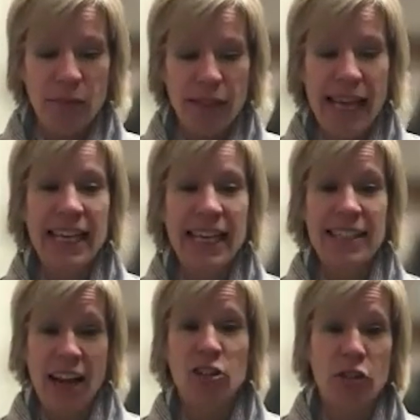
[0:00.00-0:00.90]
they can
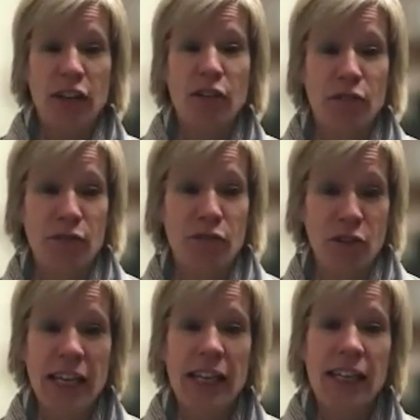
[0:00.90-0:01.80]
download it for
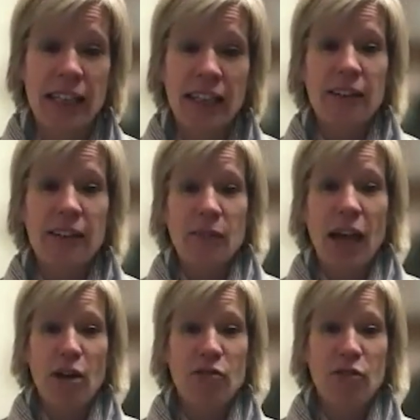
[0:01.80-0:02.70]
free.
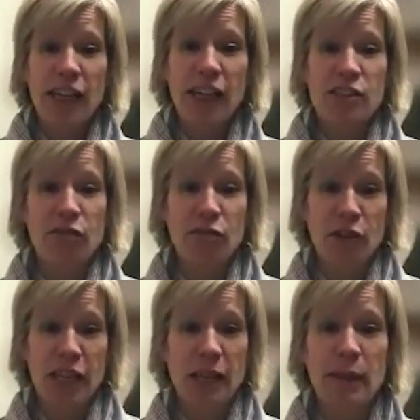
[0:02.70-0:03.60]
I'm offering it as a
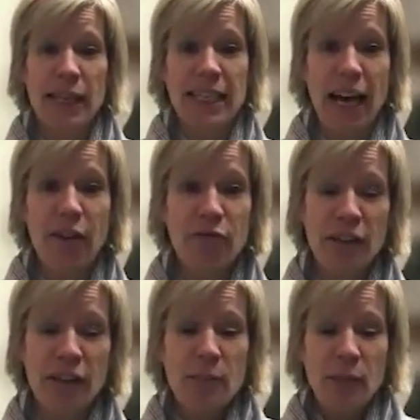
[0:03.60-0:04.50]
free PDF.
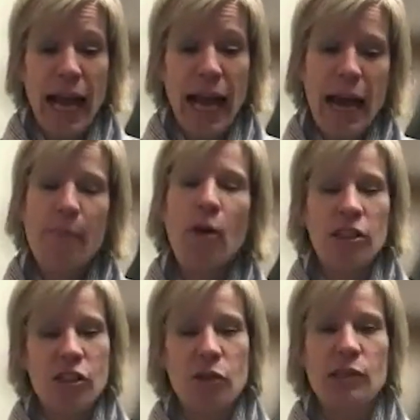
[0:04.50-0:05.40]
I am
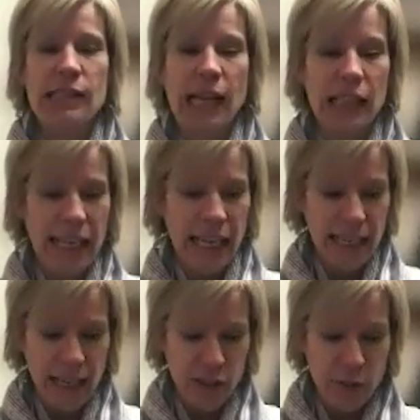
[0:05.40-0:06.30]
also selling
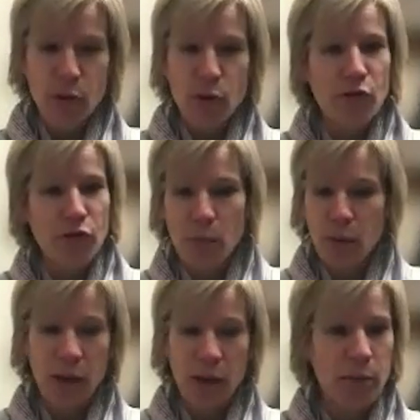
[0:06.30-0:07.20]
it as a beautiful
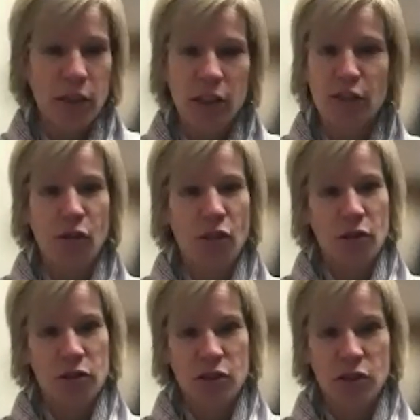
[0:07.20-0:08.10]
print booklet for
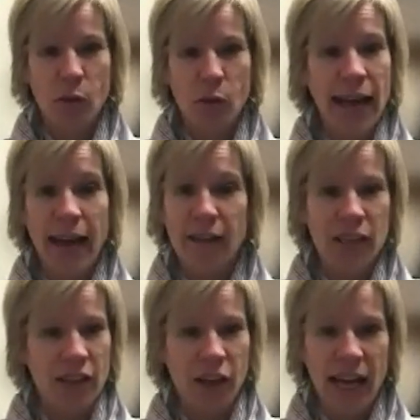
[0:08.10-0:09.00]
those who want to have
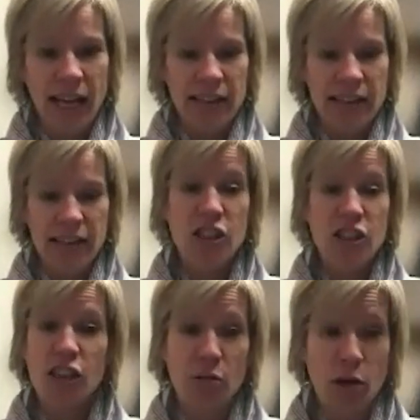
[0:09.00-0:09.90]
it in their hands. It's
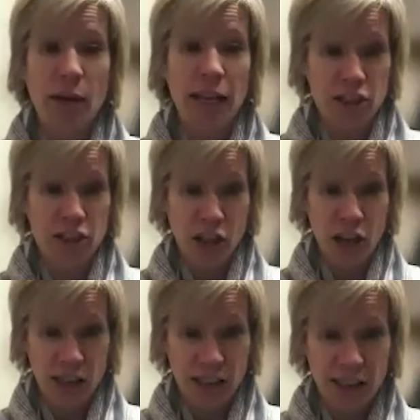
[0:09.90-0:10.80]
33 pages
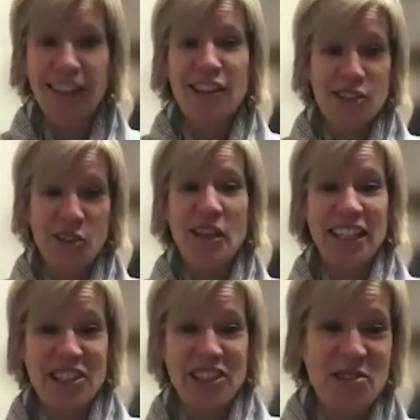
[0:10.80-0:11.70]
long. So
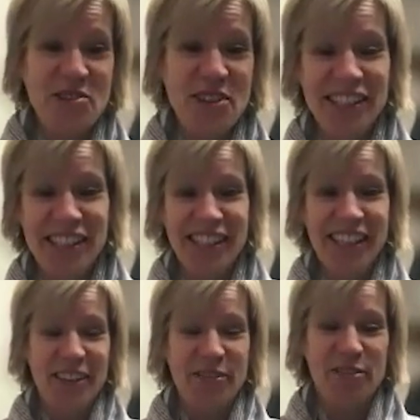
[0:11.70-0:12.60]
it too is
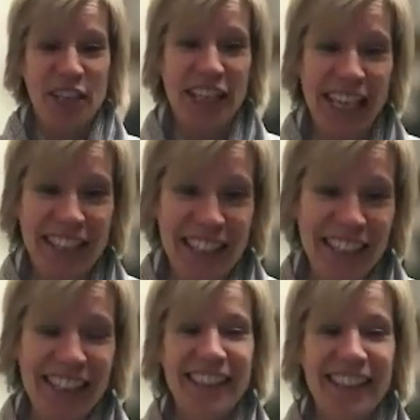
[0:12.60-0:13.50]
kind of gigantic.